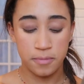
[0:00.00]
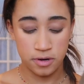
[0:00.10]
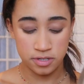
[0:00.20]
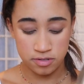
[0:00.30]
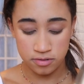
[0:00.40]

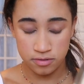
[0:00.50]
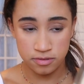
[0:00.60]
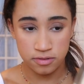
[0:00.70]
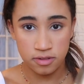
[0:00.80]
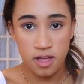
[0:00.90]

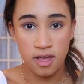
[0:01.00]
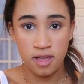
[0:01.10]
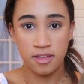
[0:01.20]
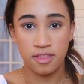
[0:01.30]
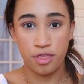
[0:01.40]
personal
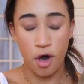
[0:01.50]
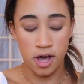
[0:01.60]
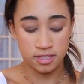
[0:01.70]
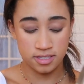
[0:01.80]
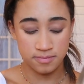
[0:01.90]

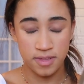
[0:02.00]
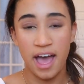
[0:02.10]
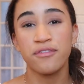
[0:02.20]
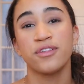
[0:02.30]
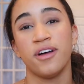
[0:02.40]
thoughts, I
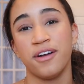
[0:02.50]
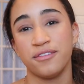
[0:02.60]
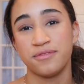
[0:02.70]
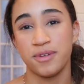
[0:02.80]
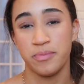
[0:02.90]
have a lot
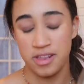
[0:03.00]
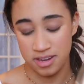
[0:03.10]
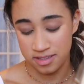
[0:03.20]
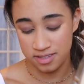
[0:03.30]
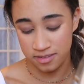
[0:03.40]
of
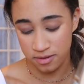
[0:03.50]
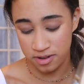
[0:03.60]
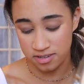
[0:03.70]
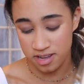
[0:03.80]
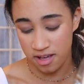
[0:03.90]
opinions if you
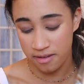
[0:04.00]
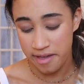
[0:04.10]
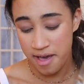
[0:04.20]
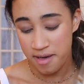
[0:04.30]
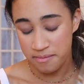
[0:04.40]
couldn't tell.
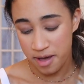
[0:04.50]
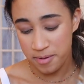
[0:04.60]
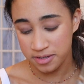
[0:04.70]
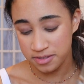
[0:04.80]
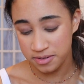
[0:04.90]
My
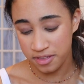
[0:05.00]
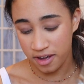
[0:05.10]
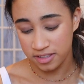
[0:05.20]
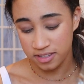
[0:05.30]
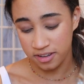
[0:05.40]
personal
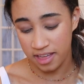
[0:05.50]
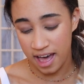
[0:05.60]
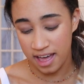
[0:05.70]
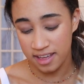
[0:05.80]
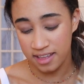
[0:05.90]
thoughts are
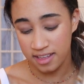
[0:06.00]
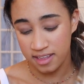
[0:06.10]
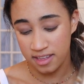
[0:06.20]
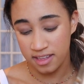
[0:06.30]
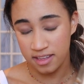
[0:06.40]
that,
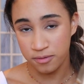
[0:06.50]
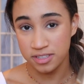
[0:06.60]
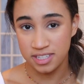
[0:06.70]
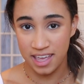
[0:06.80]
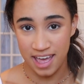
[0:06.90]

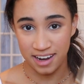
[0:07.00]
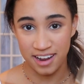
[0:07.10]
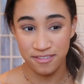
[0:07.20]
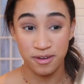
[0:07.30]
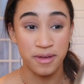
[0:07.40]
once again,
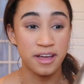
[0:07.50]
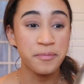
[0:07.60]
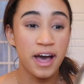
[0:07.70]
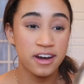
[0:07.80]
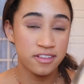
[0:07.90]
if your
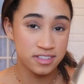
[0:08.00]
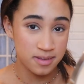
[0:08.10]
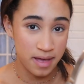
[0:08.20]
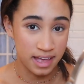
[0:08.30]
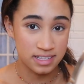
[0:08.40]
makeup kind of looks
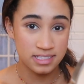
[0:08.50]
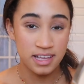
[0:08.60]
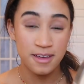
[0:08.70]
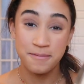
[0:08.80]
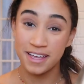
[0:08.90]
a mess,
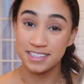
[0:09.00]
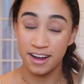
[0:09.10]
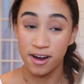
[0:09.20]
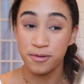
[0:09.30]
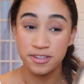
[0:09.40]

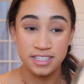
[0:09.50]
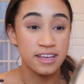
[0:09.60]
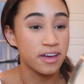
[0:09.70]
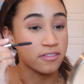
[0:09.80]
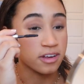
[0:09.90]
mascara will
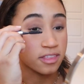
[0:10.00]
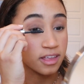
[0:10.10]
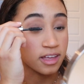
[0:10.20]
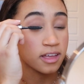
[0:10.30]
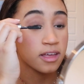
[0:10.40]
save
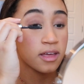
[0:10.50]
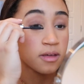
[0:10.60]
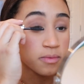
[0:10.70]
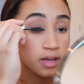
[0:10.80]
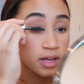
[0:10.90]
everything
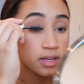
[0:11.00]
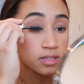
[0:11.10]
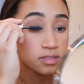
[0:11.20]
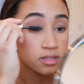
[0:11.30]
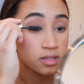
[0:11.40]

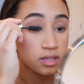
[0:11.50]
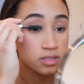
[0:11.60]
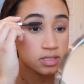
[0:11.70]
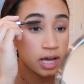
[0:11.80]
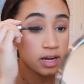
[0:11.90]
because it
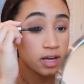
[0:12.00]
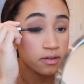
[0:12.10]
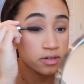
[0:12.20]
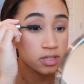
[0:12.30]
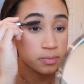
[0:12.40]
just kind of
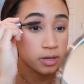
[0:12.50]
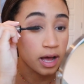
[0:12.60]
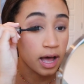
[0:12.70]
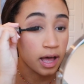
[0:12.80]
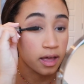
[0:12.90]
covers up your
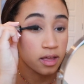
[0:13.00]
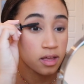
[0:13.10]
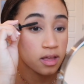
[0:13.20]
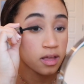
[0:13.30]
eye